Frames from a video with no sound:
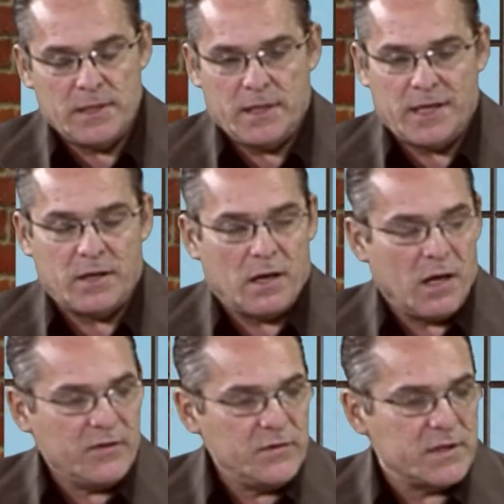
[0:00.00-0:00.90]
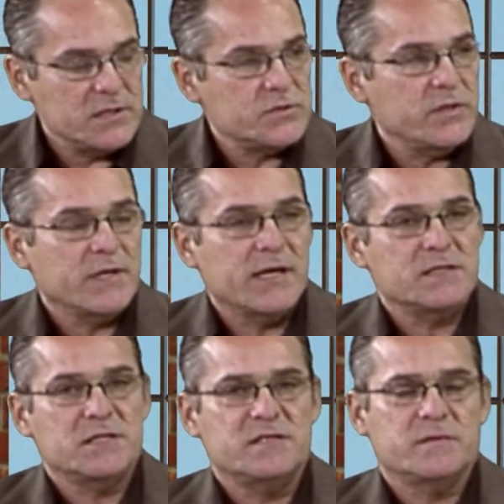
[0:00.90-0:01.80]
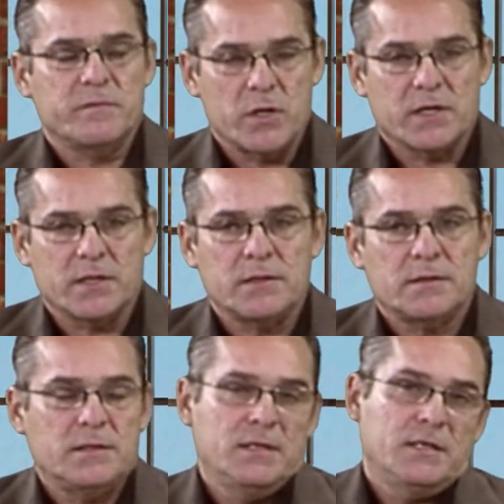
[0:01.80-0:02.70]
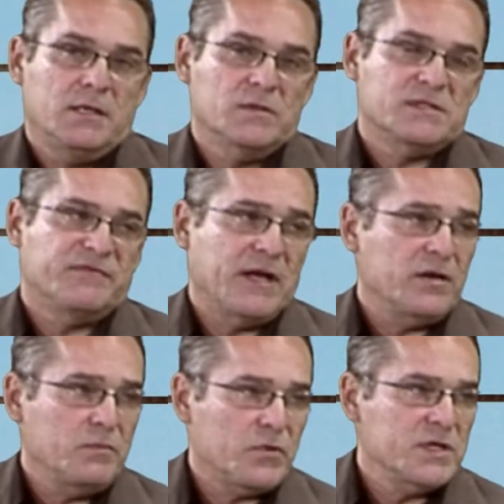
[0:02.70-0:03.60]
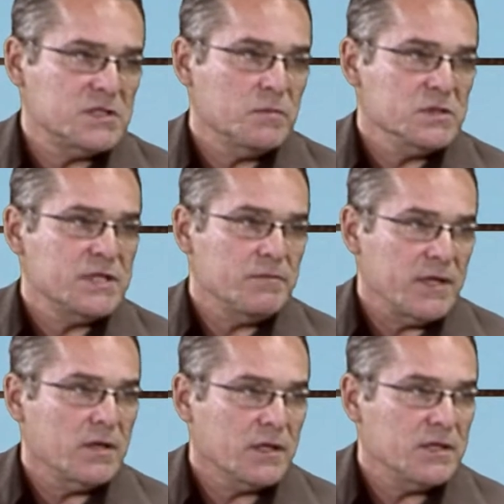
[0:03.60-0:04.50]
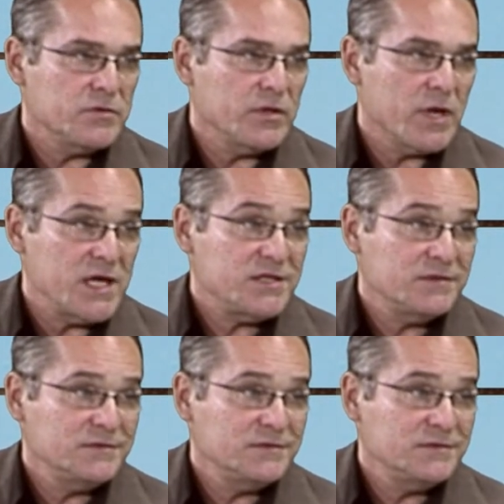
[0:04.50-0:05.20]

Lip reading: And all through the history of the United States of America, it was the founding principles that made our country great.